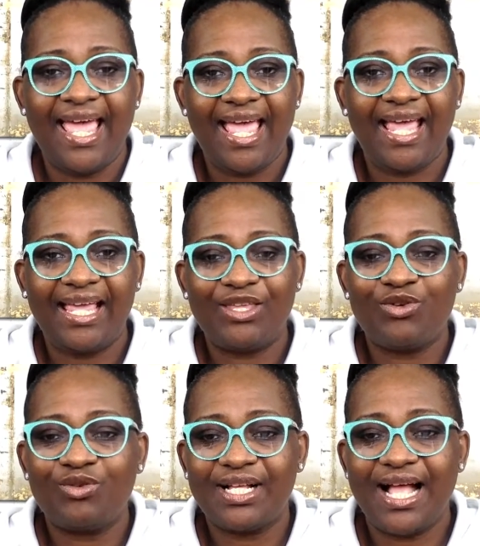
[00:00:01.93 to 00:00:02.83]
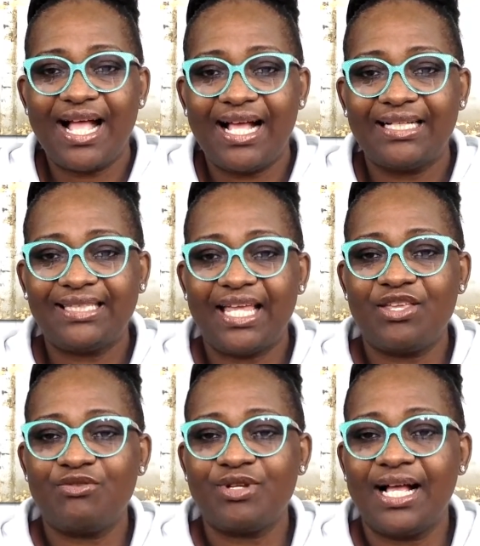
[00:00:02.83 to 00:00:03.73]
Hey you guys, hey
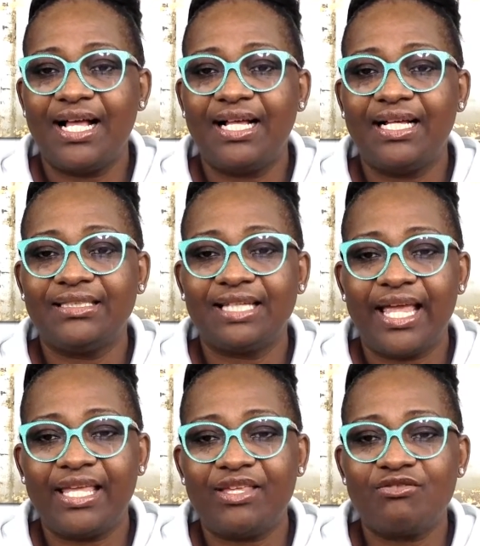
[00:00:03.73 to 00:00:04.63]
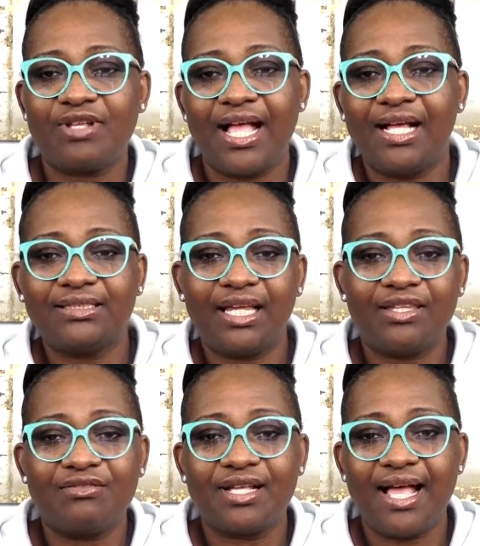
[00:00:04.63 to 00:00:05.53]
you guys, hey you guys, hey
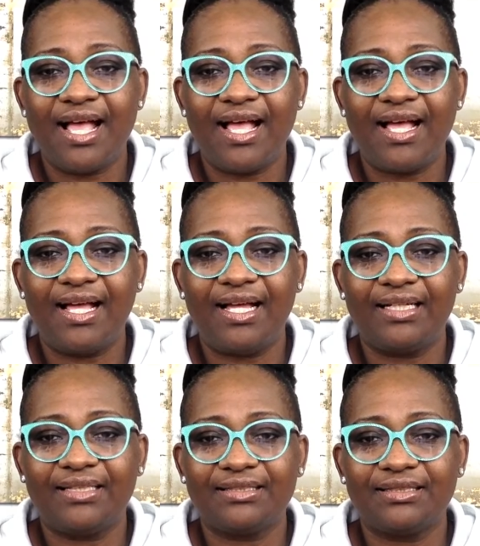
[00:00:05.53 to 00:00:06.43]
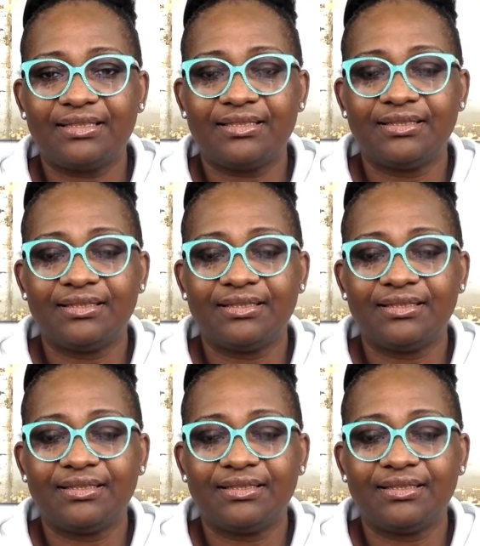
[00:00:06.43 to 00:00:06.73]
you guys.